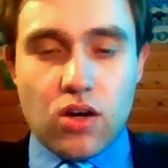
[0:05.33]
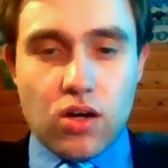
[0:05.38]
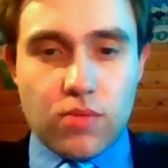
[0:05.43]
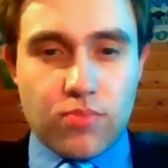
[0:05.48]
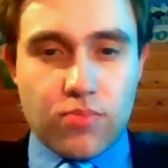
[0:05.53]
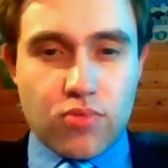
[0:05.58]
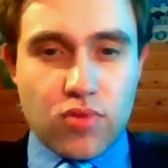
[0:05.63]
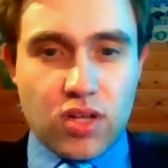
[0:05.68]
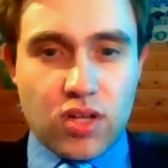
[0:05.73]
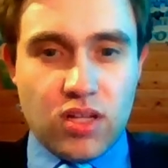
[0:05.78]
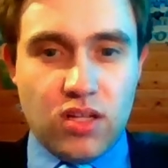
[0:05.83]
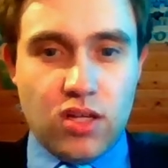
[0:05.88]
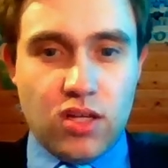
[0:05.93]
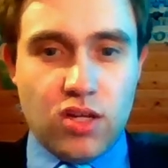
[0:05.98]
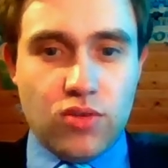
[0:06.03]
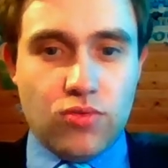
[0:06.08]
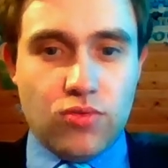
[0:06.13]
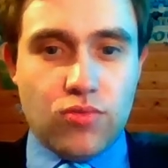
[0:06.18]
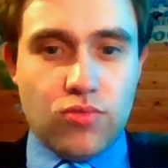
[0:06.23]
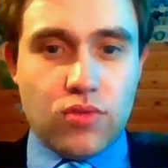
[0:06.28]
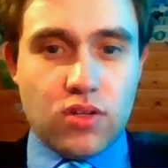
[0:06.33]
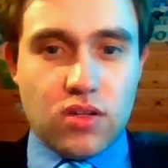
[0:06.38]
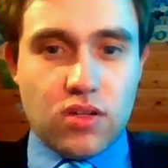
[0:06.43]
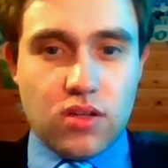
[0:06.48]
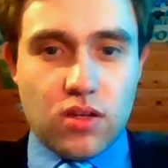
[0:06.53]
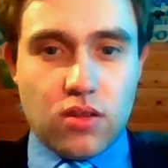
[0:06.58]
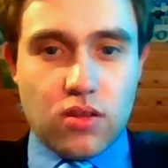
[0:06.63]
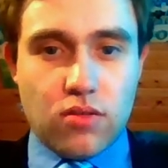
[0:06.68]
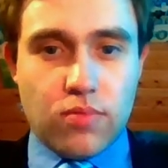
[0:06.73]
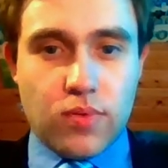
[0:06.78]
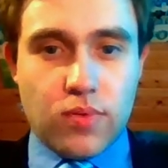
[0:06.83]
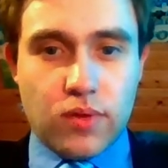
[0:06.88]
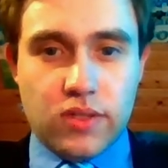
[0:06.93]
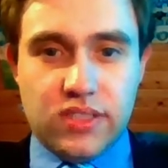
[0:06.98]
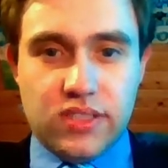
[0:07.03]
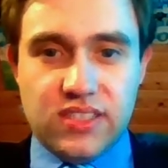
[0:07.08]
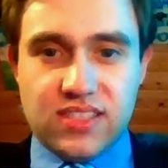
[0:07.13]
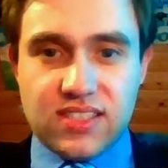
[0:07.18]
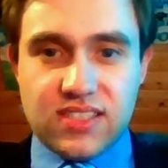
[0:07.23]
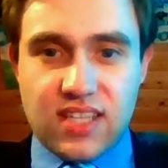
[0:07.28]
I bring you another
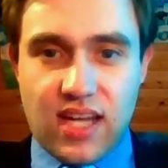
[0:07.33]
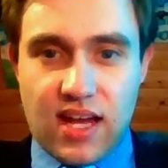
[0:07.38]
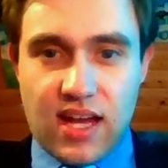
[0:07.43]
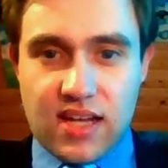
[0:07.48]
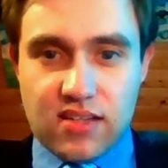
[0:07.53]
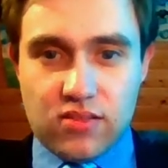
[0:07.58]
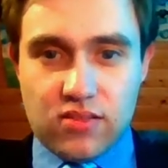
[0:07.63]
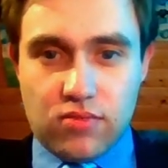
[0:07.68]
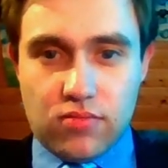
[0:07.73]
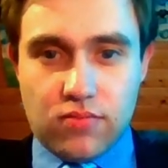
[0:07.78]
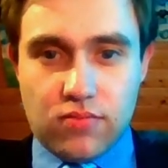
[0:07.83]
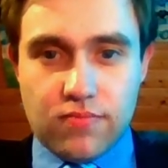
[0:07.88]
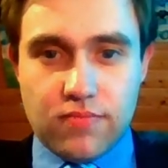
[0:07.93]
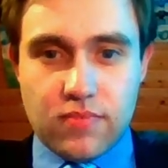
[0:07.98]
police scandal.